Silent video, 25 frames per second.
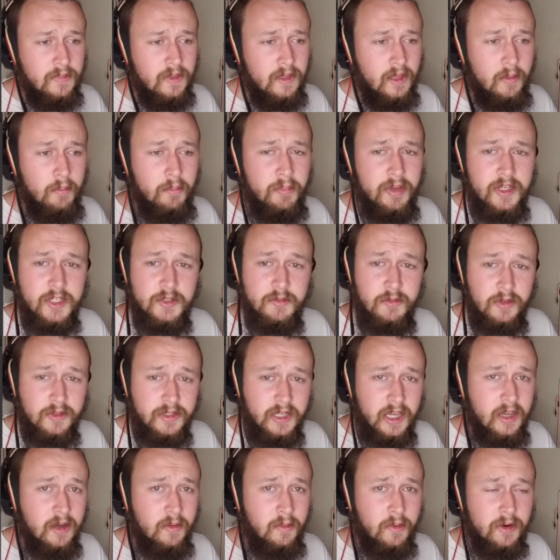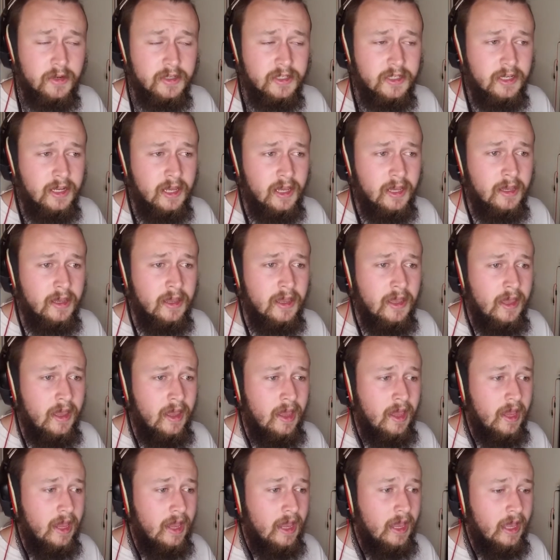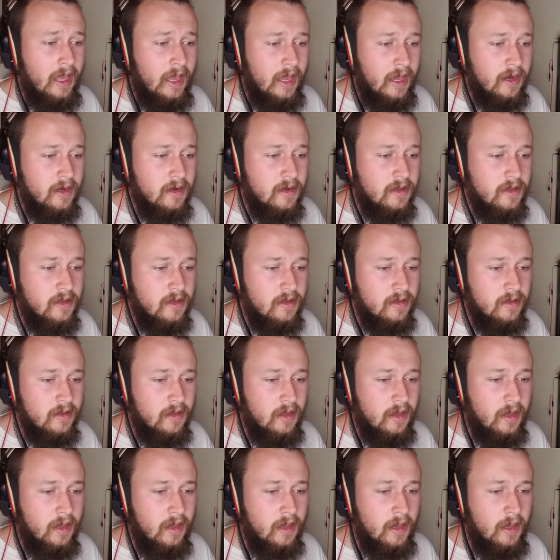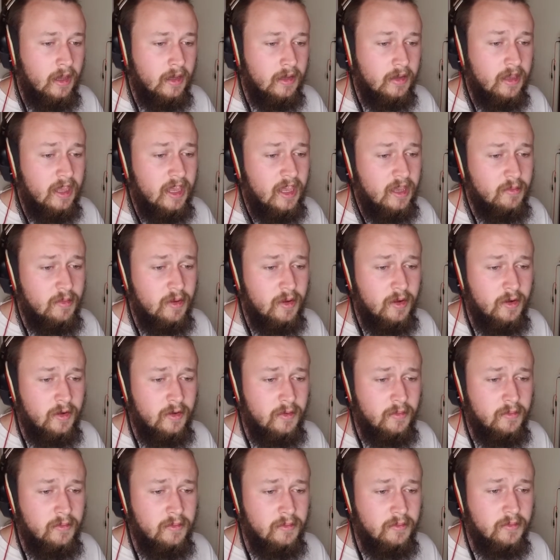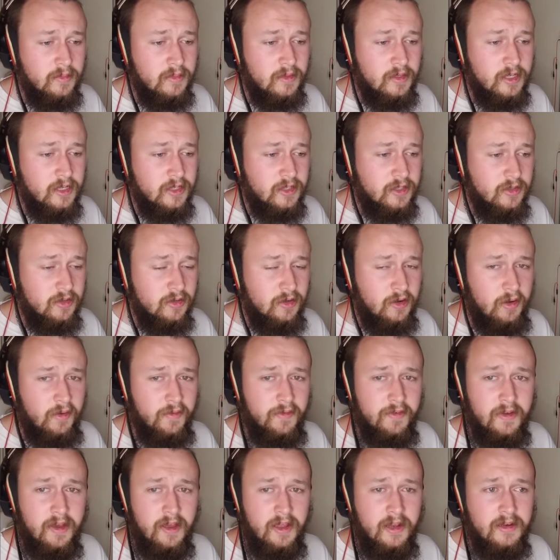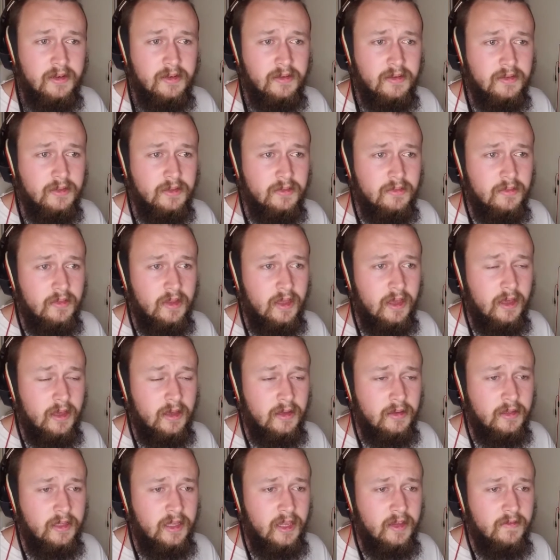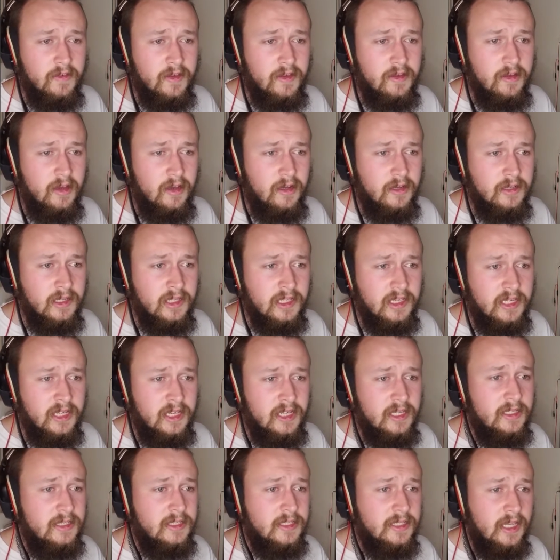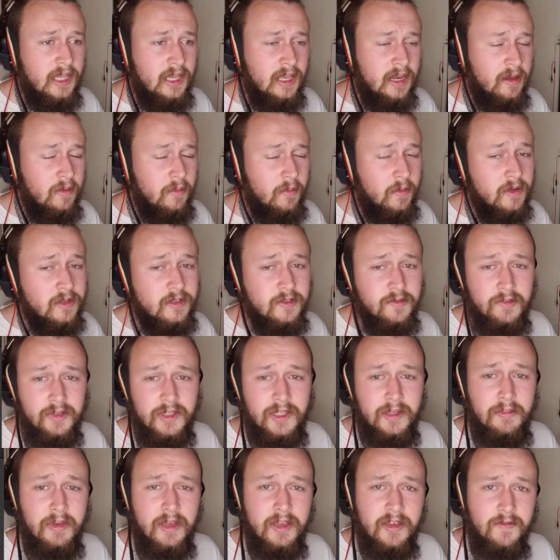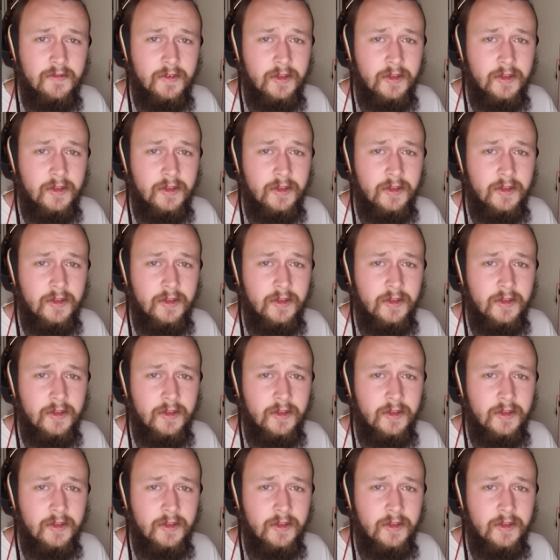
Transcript: abysmal day at work today, and Uh, came home, kissed the girlfriend, uh, gave a hug to the kids, and I wanted to really make a